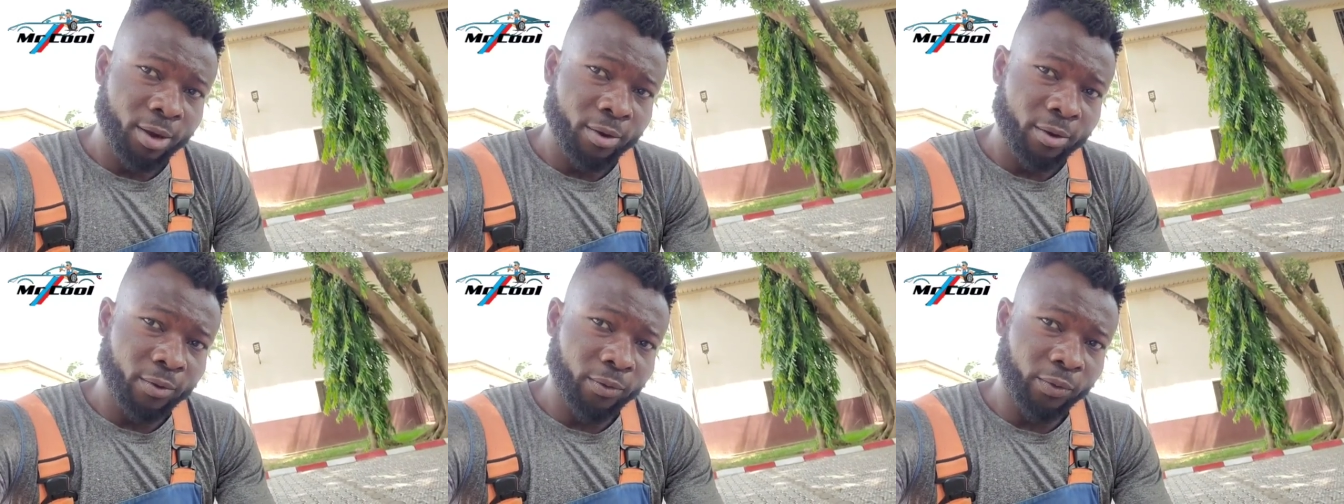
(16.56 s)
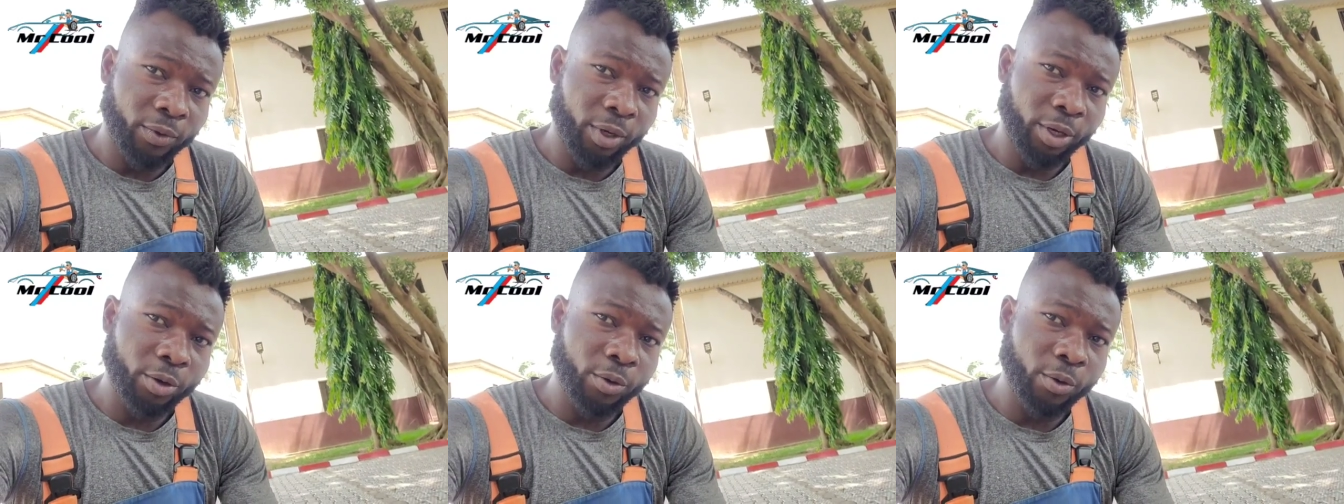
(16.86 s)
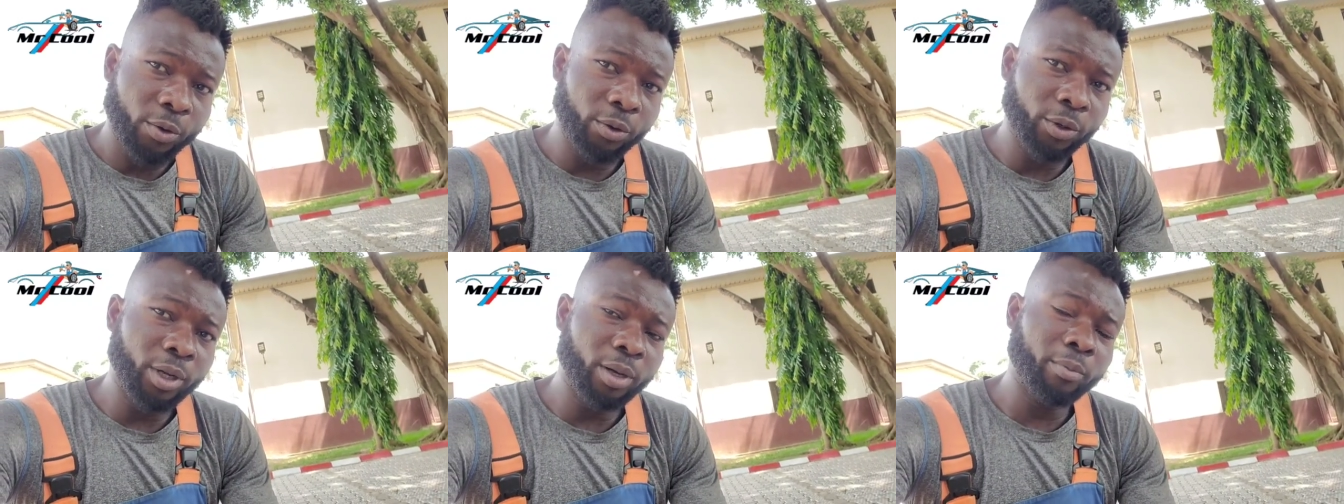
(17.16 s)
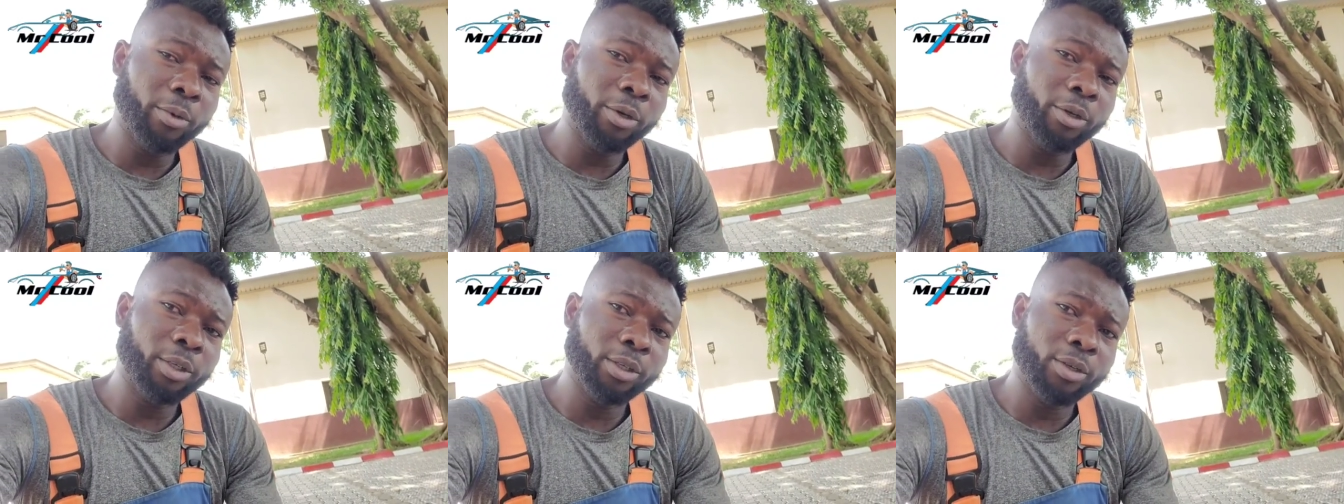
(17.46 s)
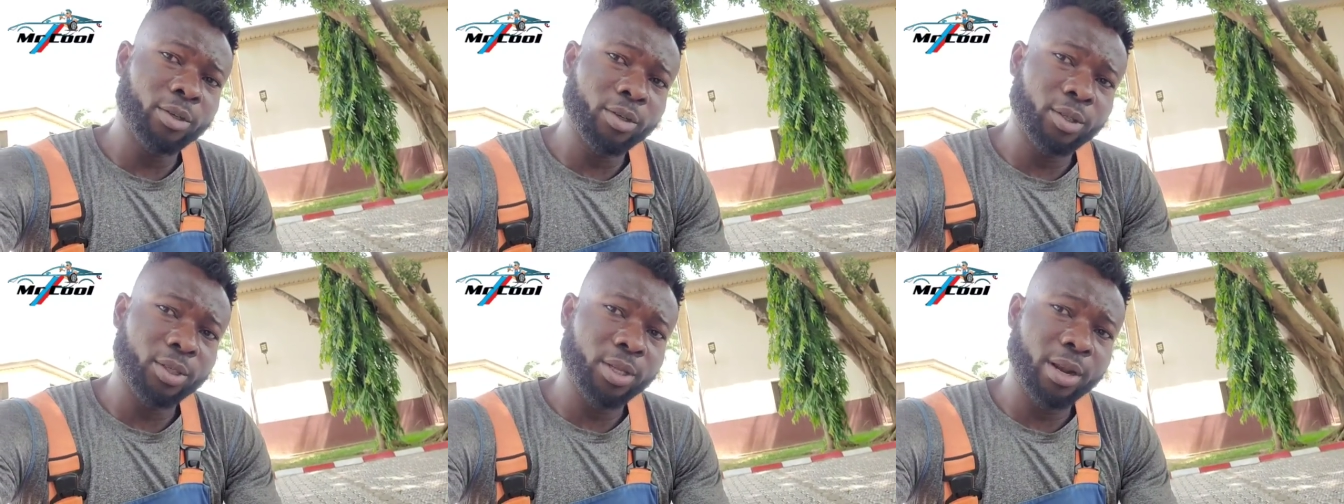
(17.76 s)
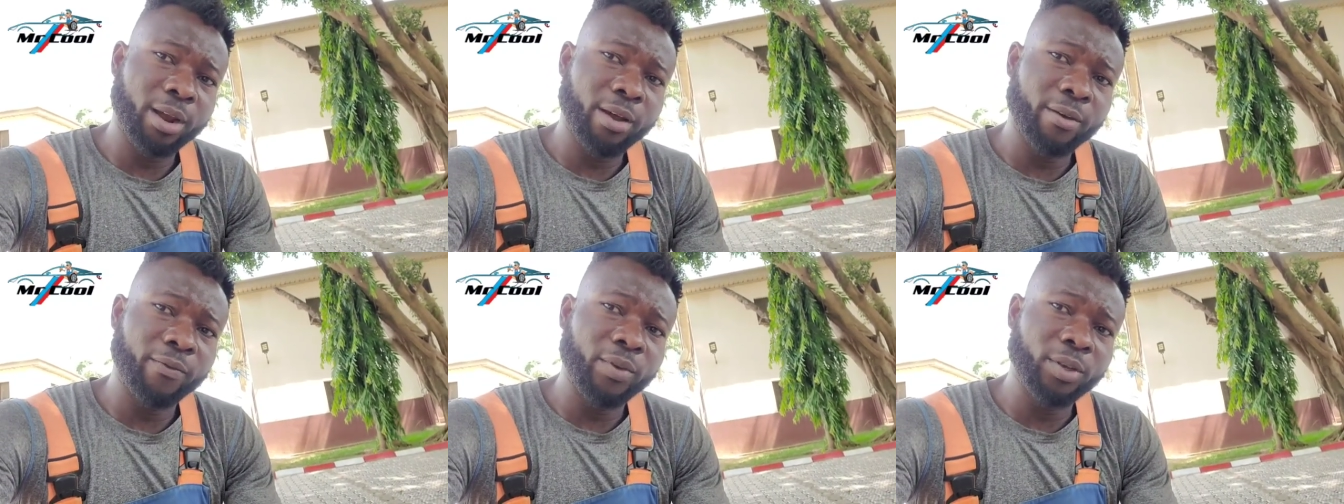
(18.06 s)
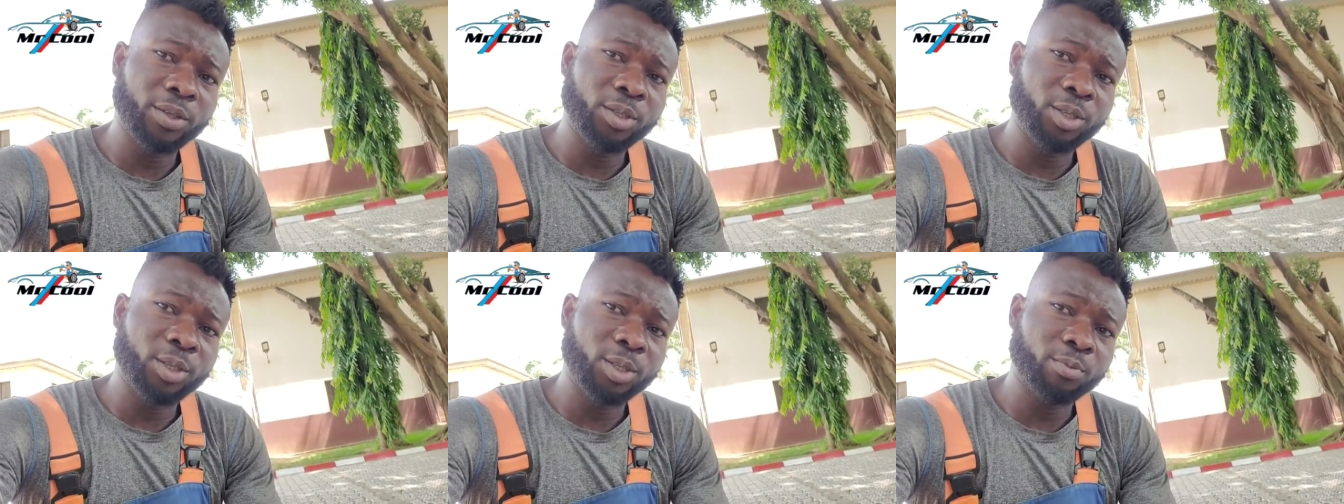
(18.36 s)
For the older models that are
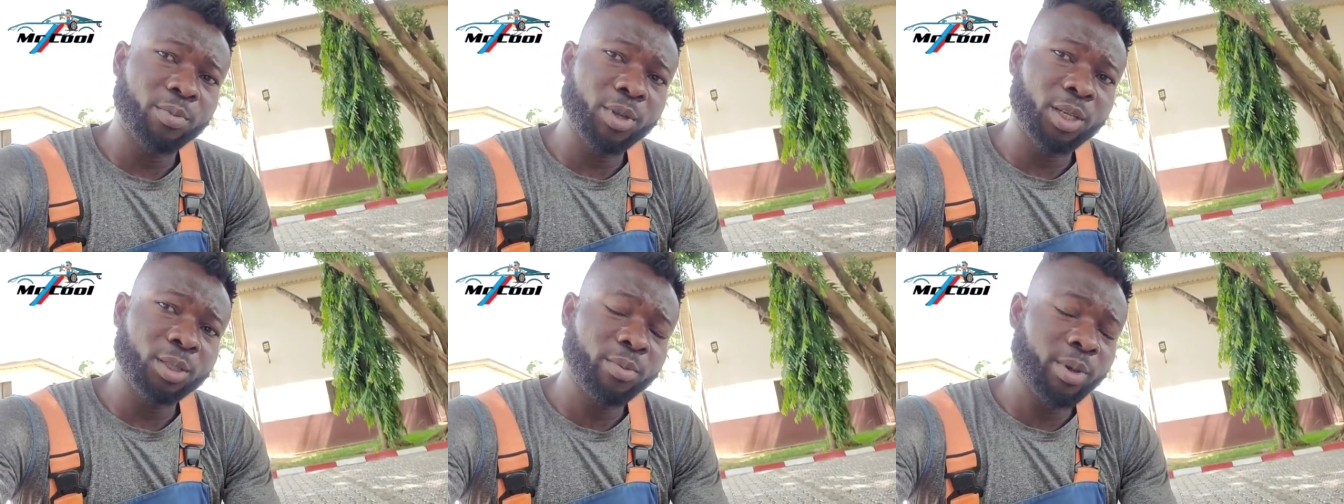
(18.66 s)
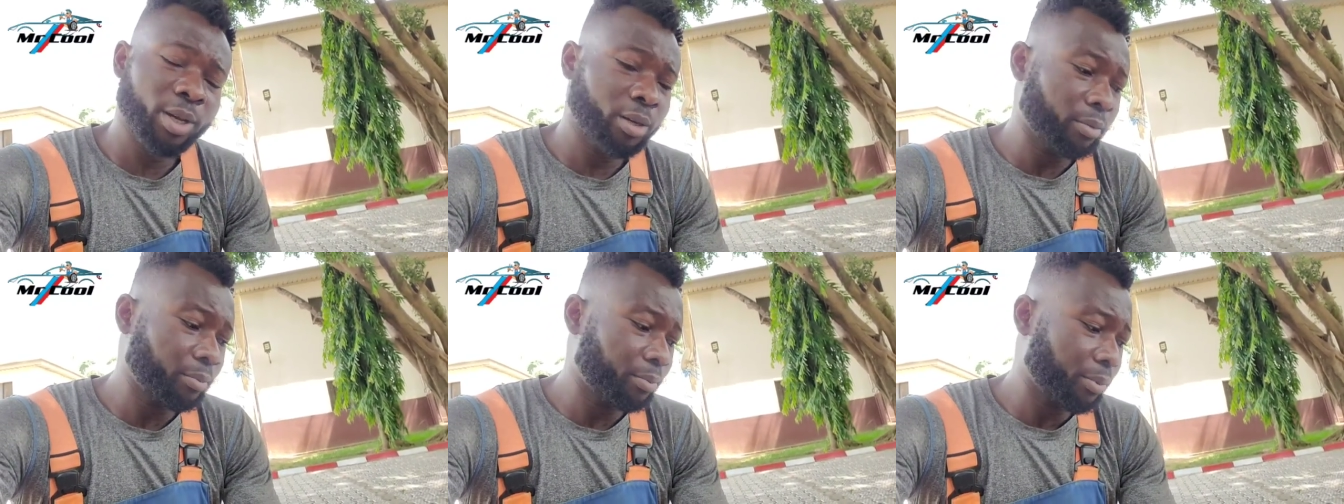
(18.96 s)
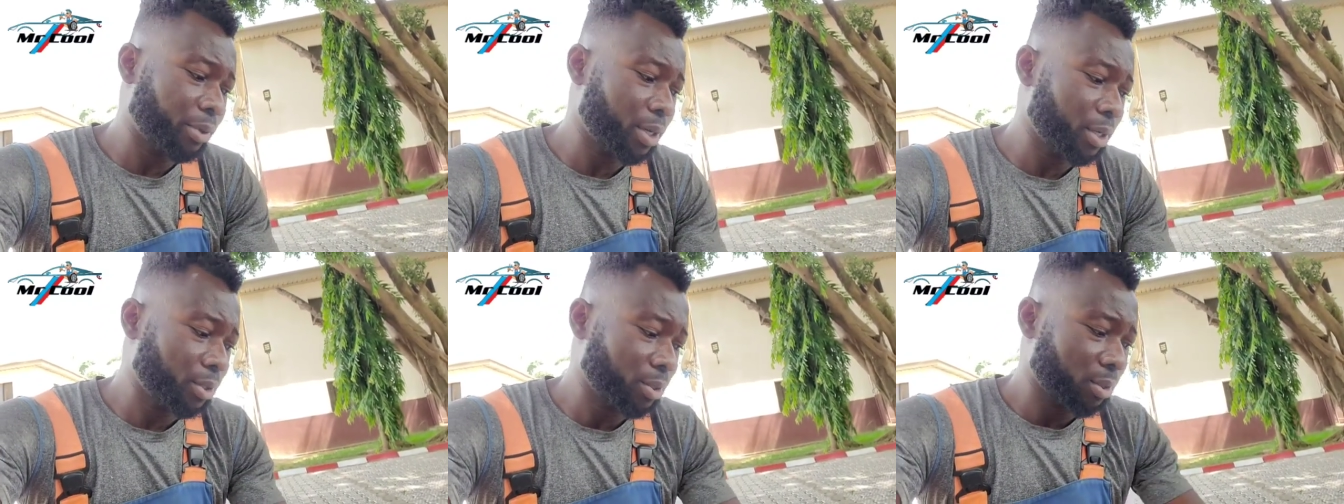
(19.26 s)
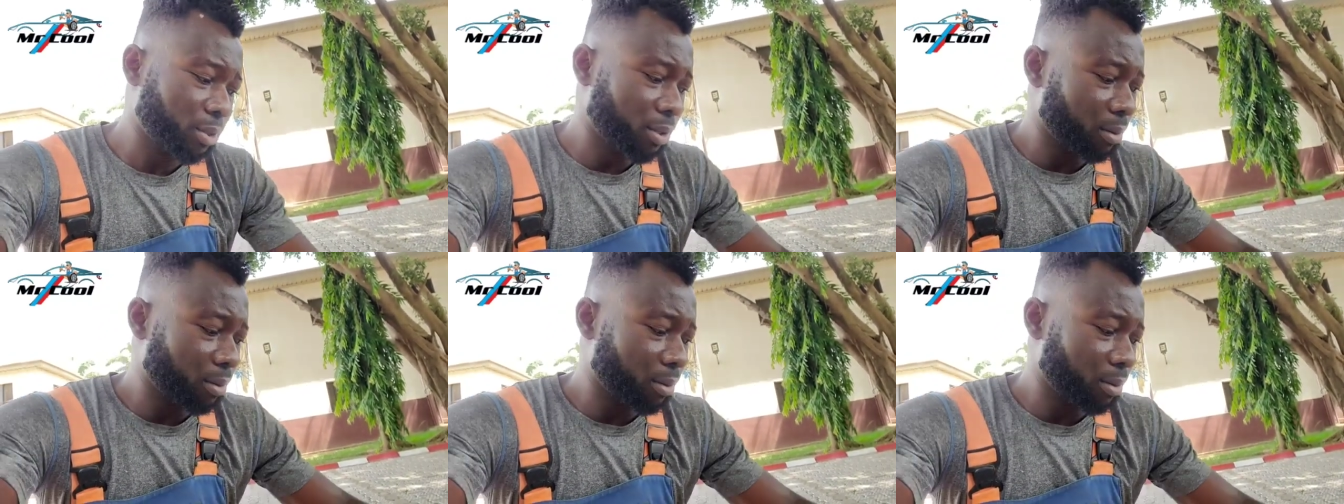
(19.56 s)
fixed displacement compressors,